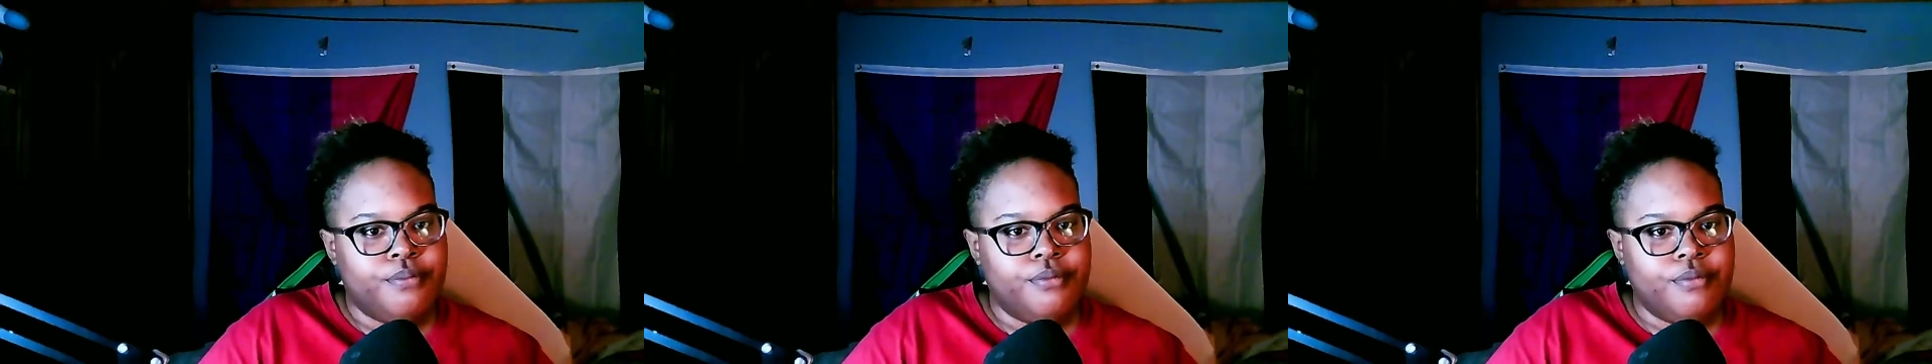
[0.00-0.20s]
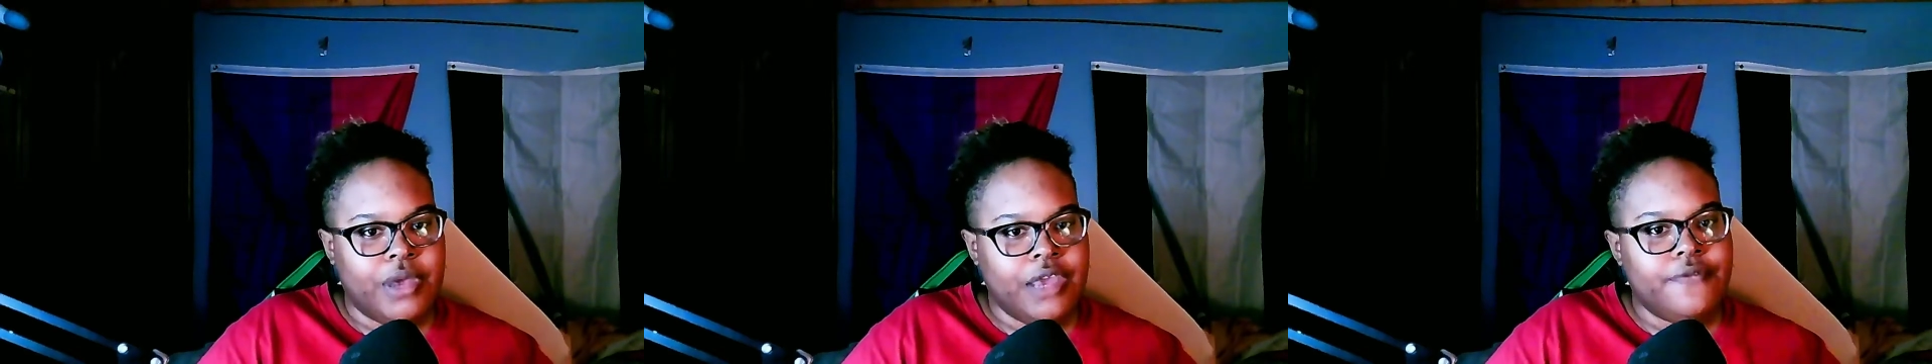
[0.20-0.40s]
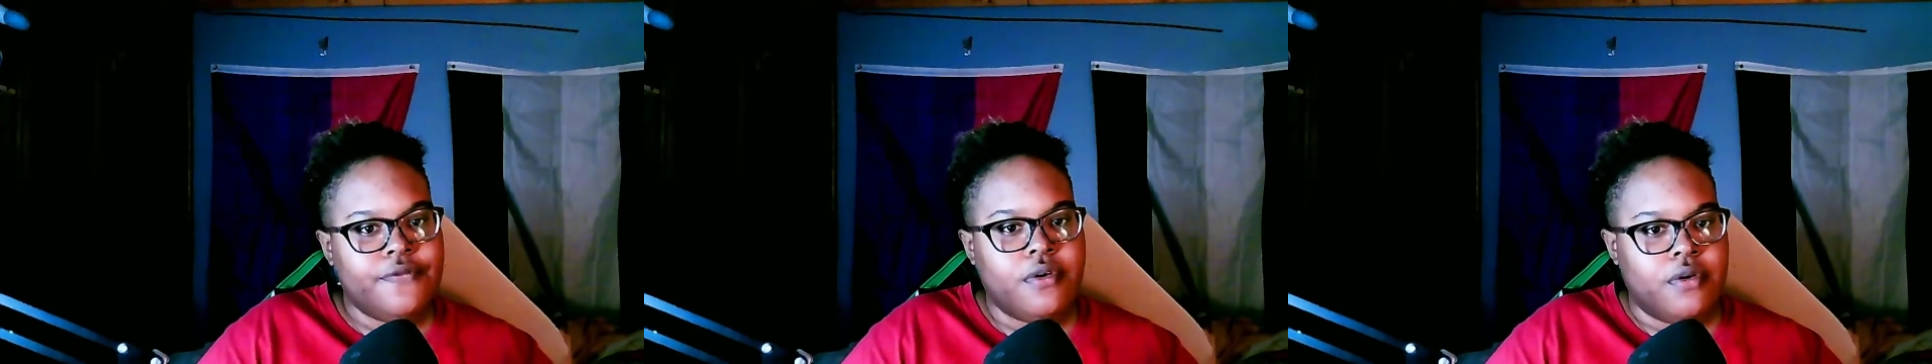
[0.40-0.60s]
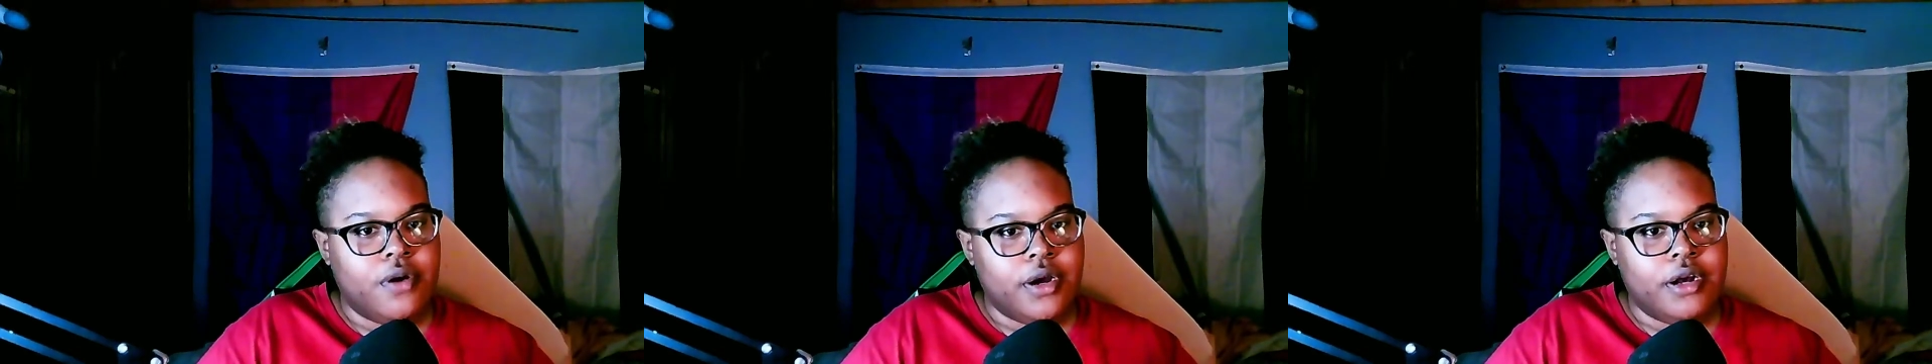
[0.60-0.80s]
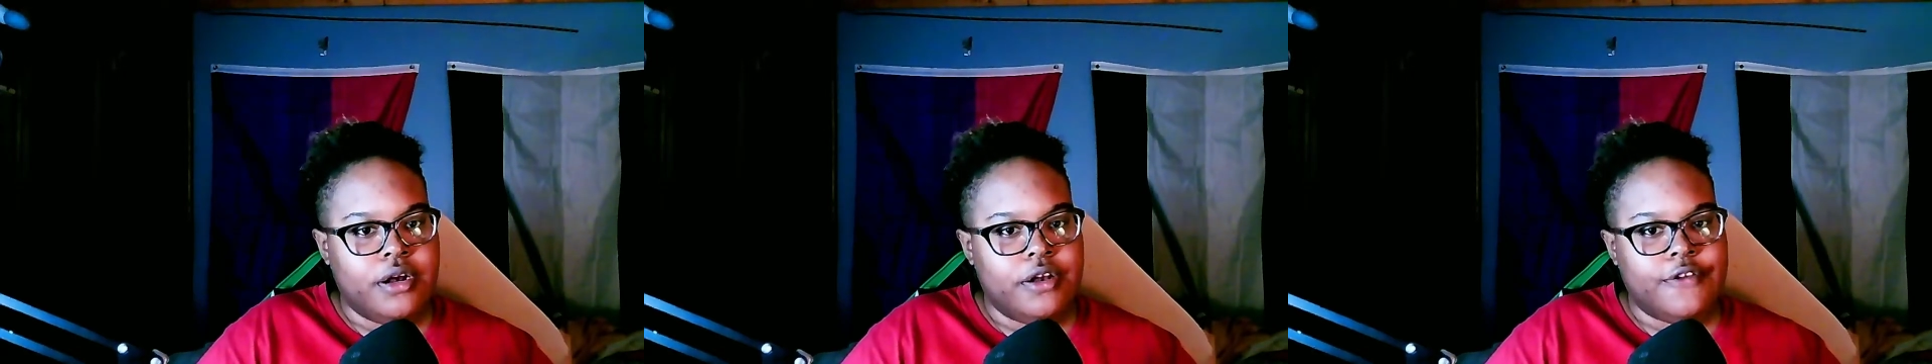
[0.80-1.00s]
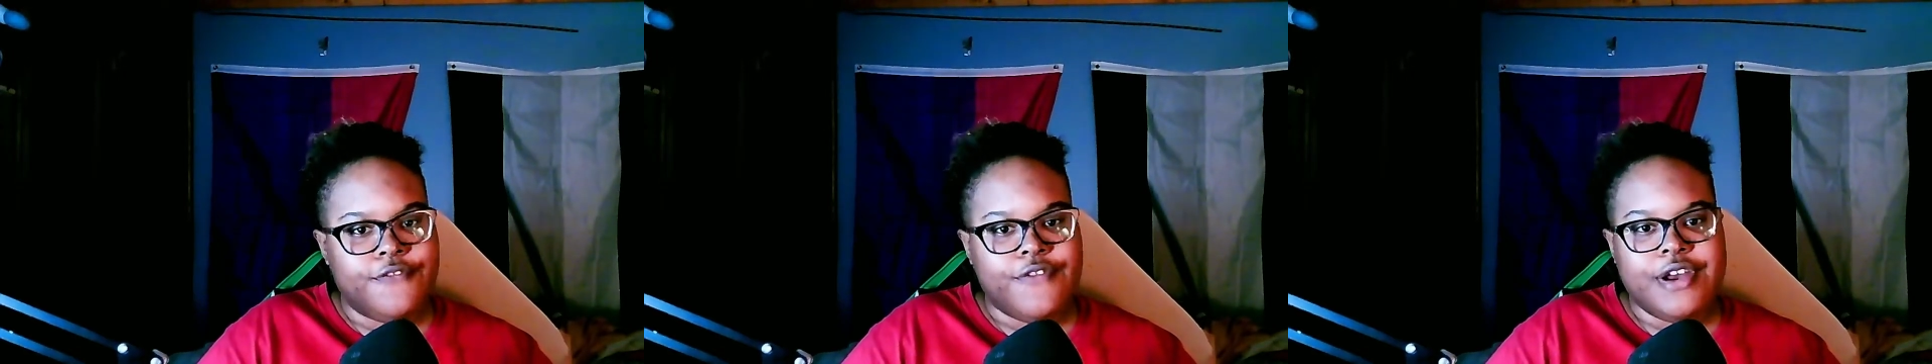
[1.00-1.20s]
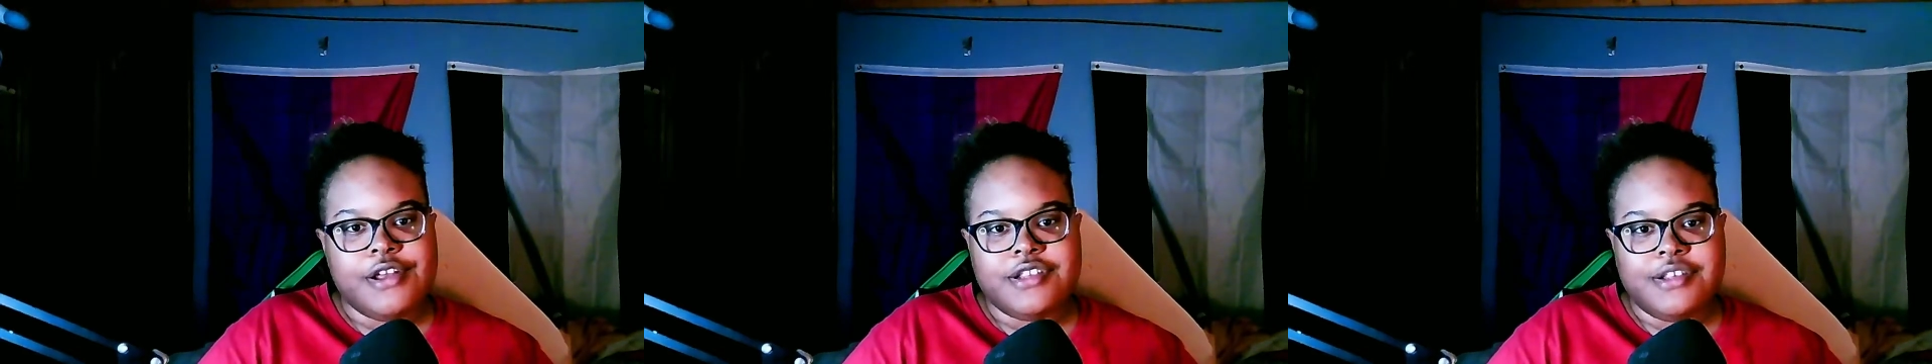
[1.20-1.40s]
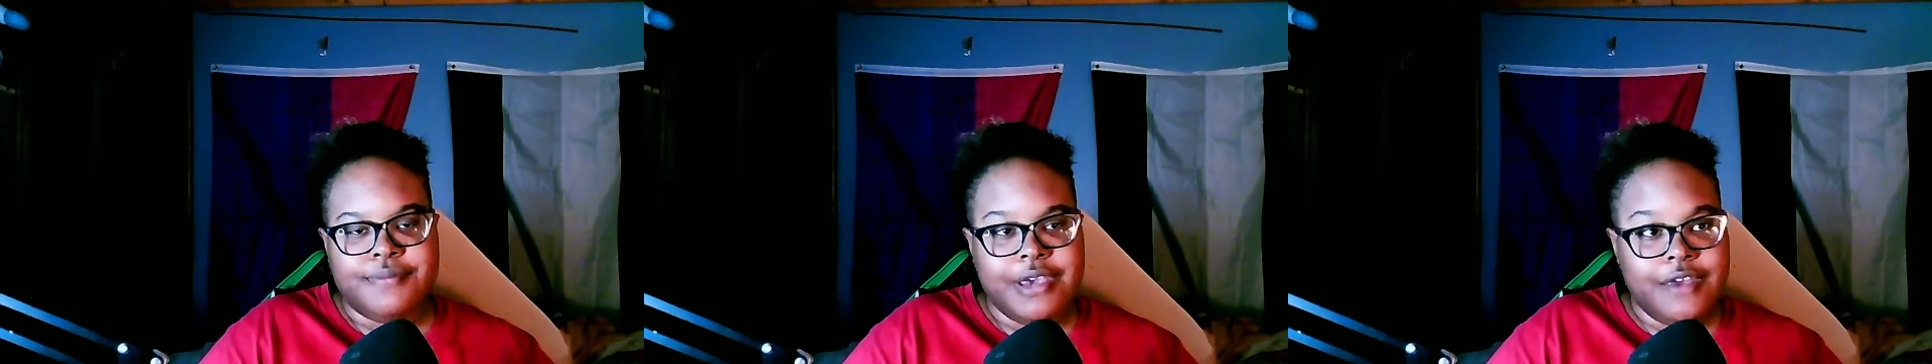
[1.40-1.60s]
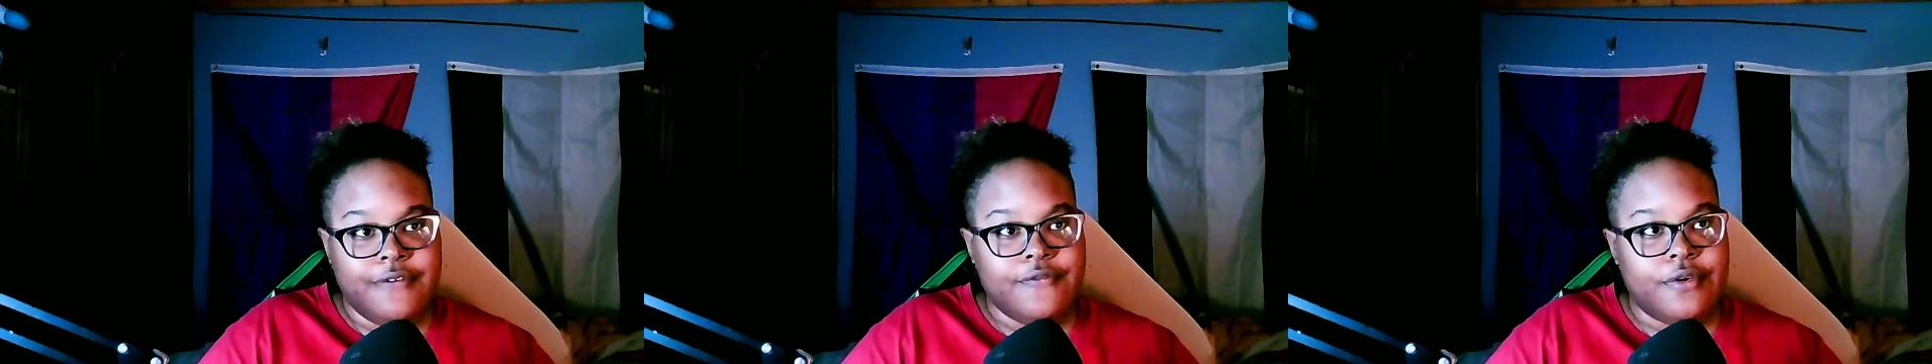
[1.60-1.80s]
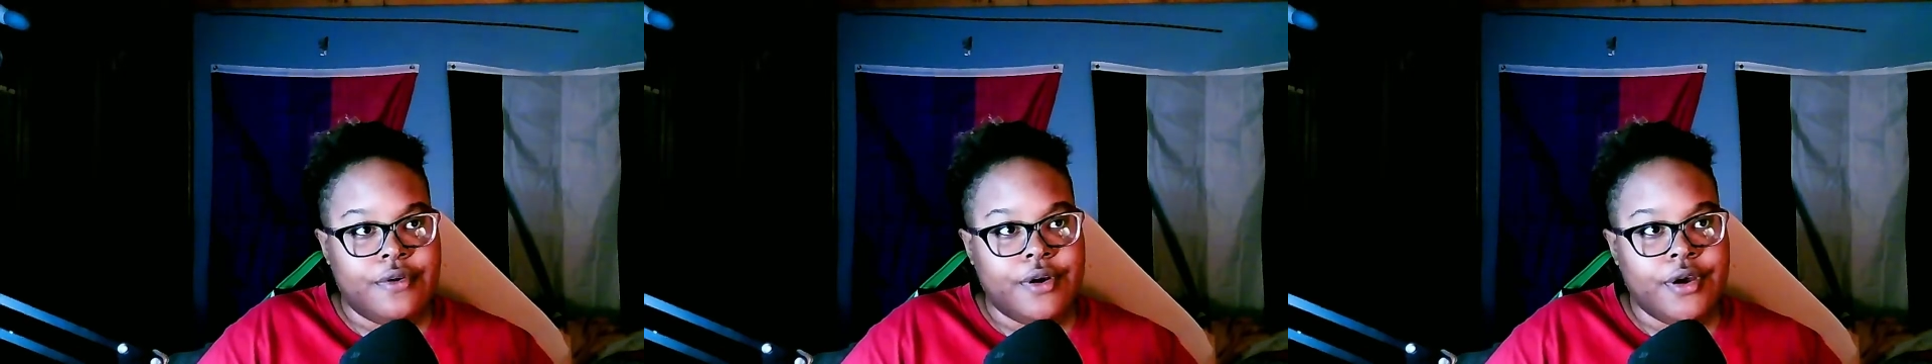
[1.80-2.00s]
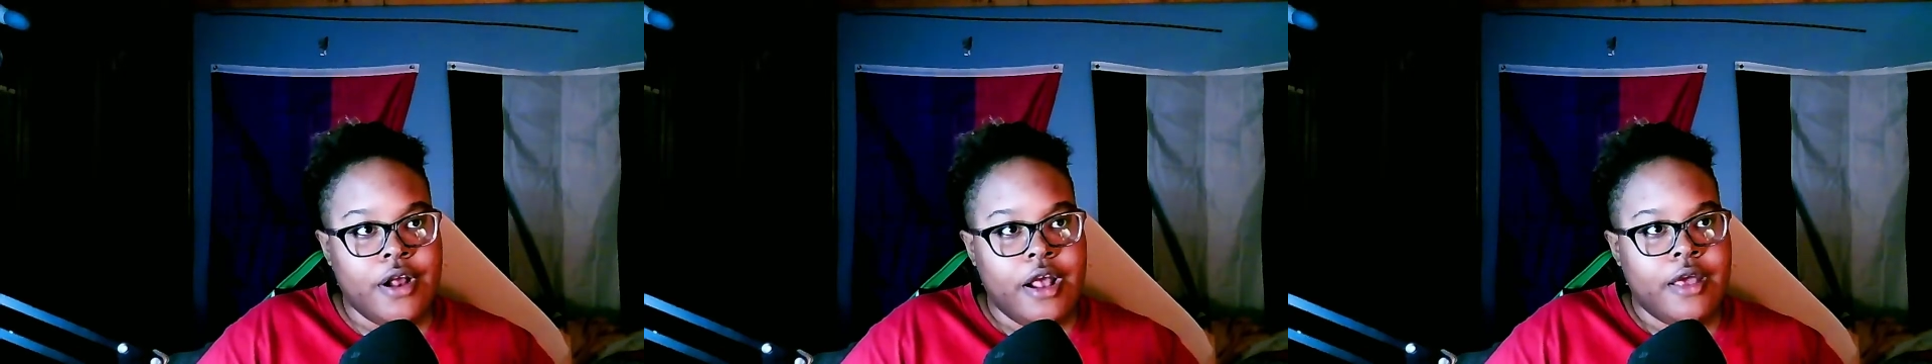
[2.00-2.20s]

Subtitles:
pay for it and the friend doesn't pay for it,